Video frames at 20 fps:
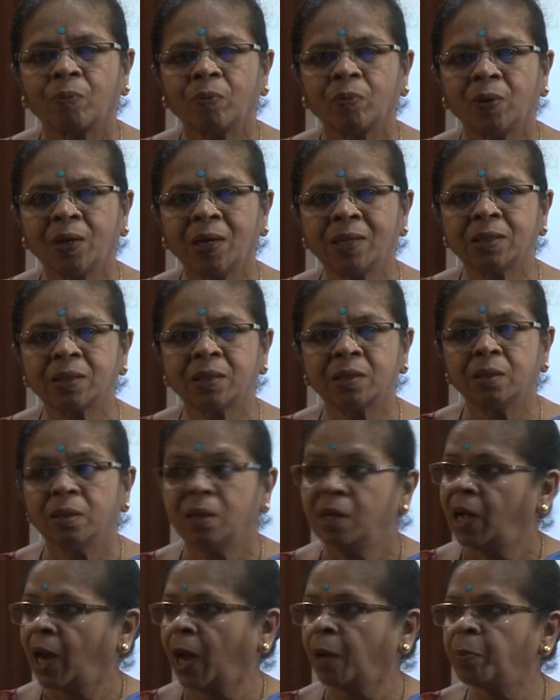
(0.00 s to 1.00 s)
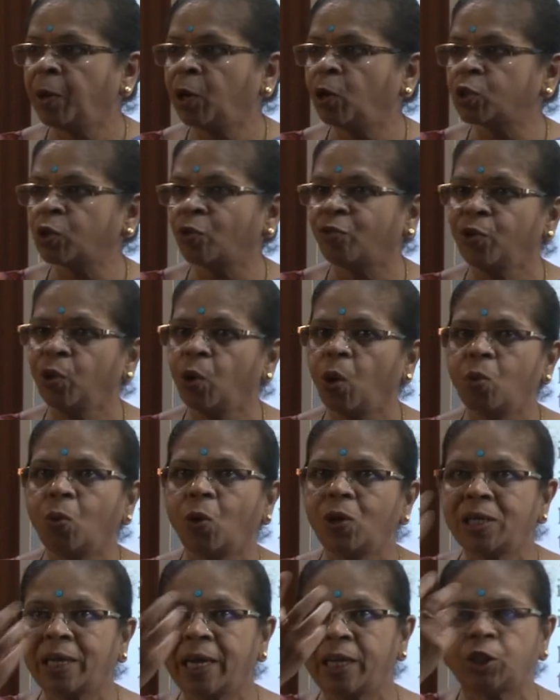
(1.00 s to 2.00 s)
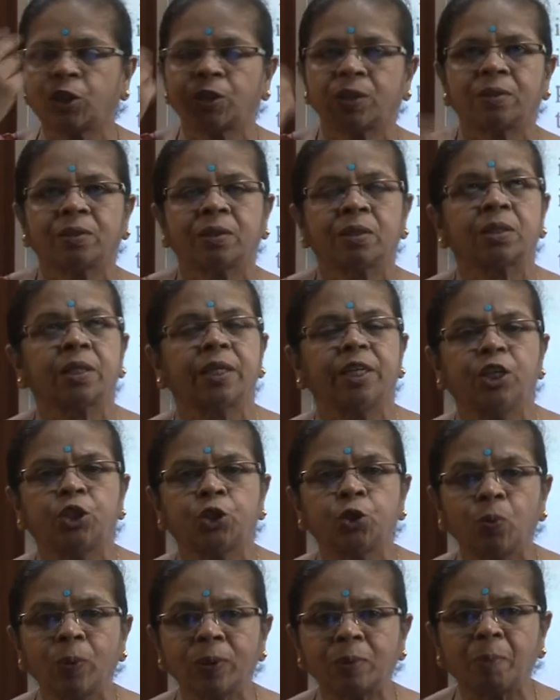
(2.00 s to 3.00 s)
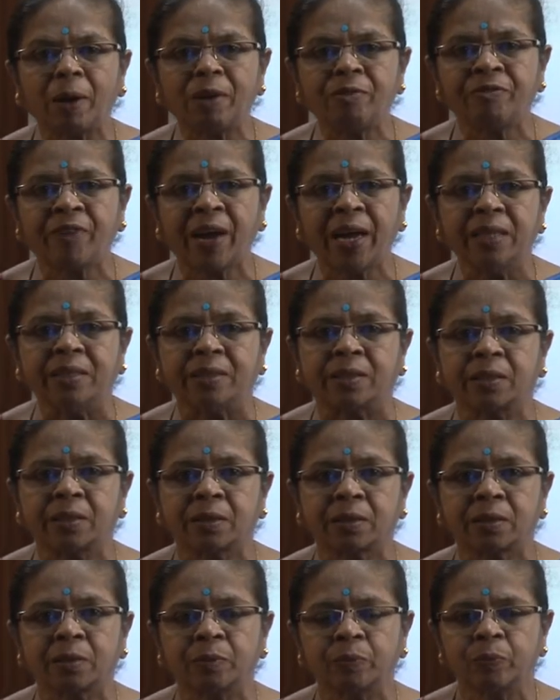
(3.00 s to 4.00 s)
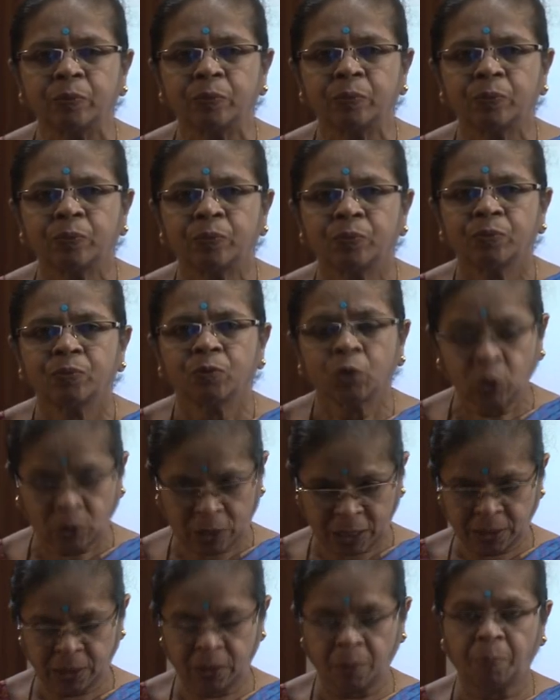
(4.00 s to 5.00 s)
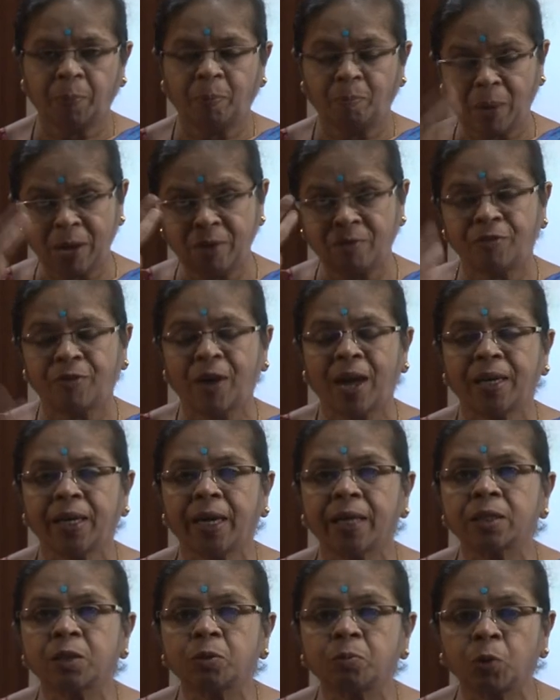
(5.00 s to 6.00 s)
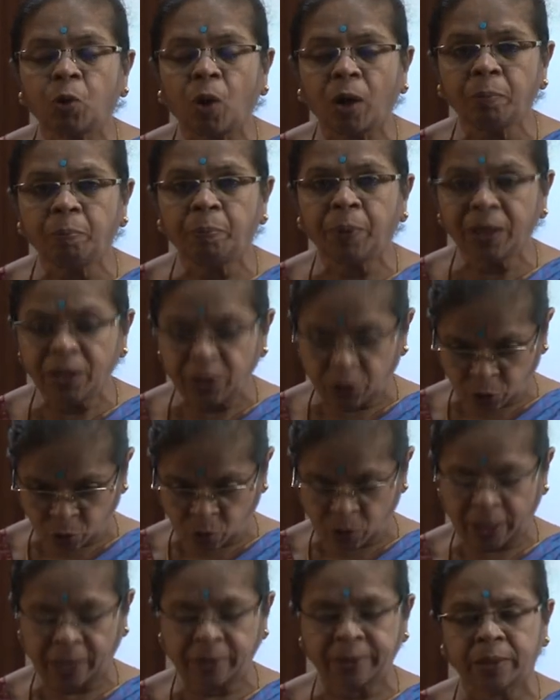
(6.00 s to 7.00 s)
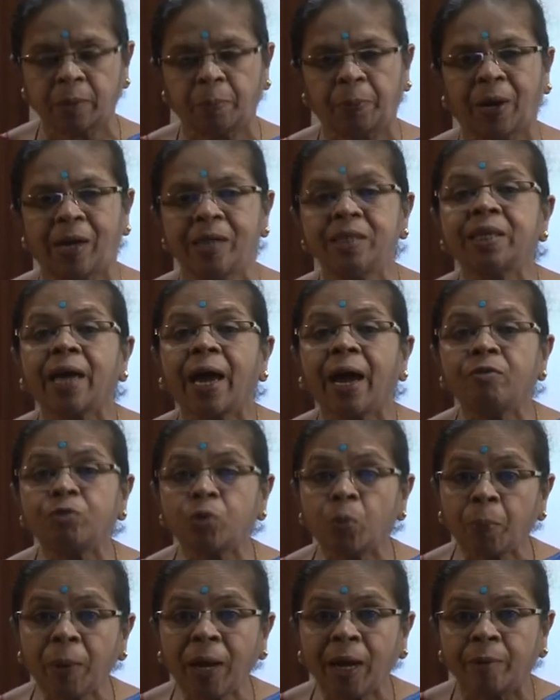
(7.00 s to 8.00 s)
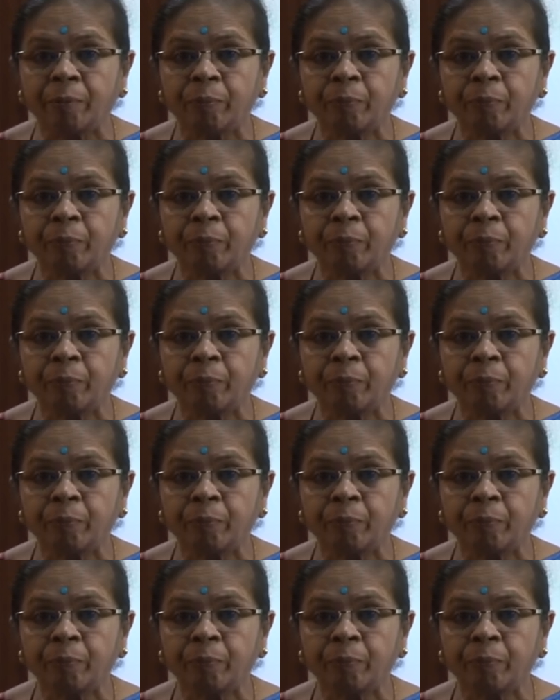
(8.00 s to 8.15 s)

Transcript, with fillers: Yes. And because of low voltage, there is an issue with my fans. So that's the, my fan gets, got burnt. So that's the price I have to pay.